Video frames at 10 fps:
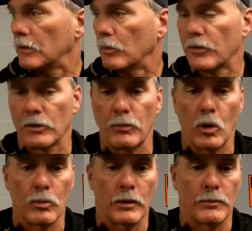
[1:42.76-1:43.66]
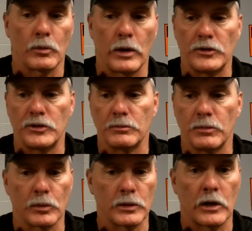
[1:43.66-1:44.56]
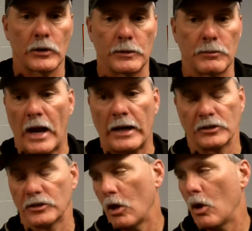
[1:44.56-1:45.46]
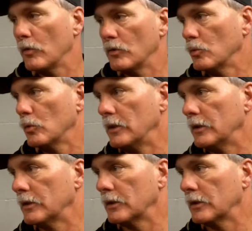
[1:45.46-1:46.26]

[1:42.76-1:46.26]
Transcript: with our bowl preparation. But we're not going to practice at all this week.